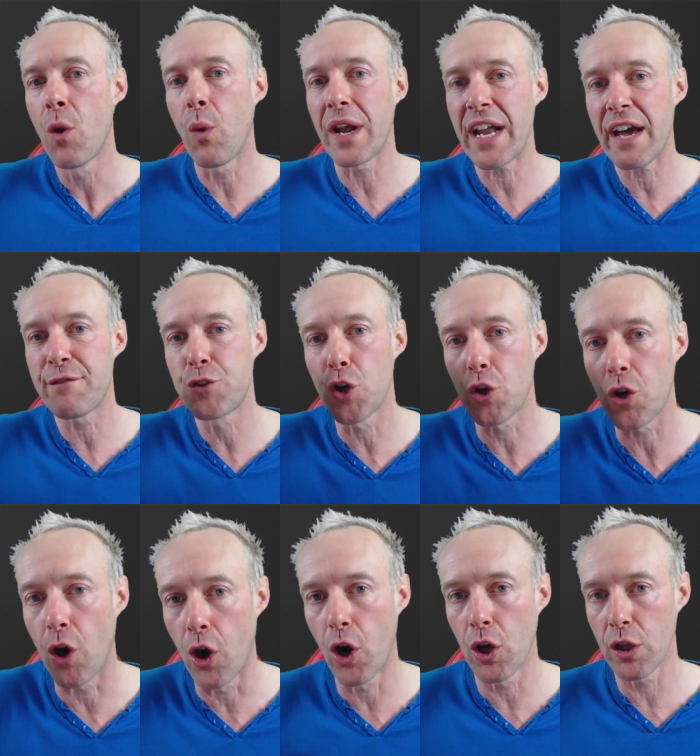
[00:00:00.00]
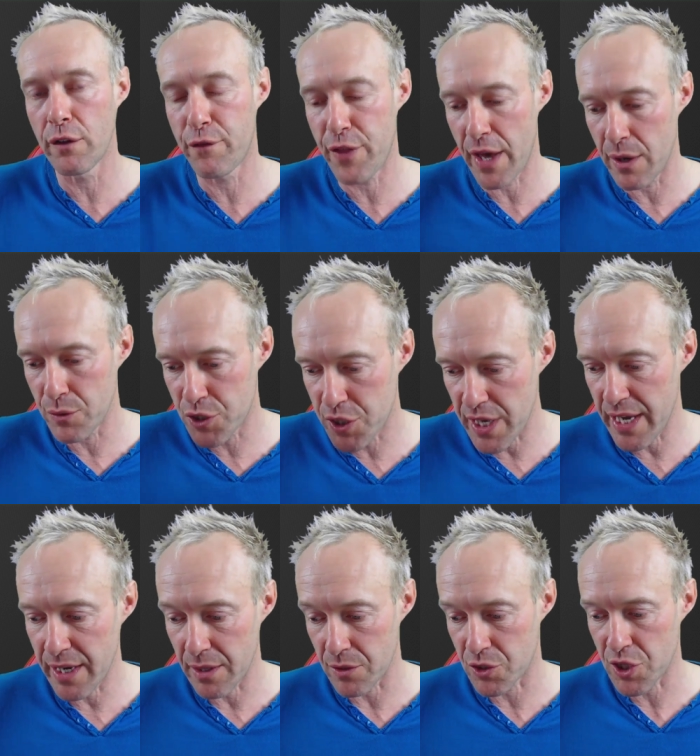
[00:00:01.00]
when I've done all of those
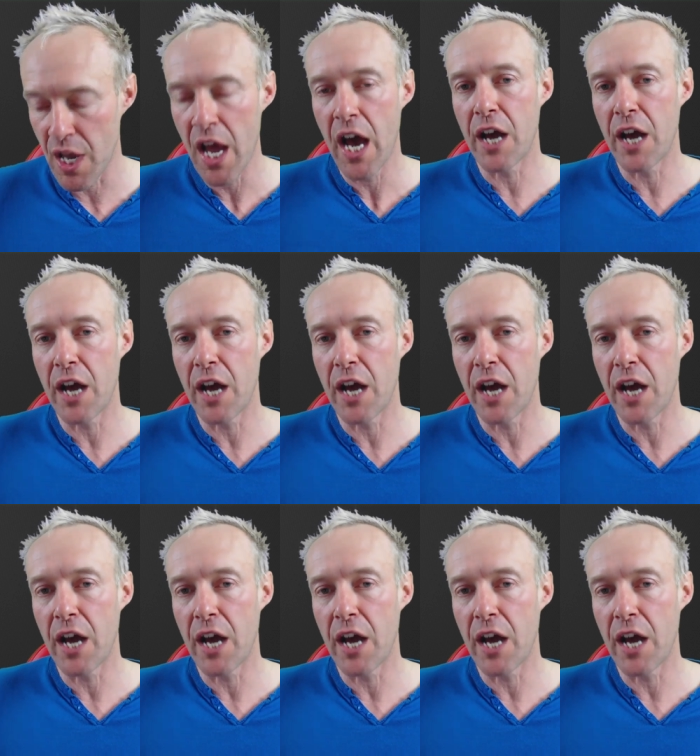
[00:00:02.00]
things.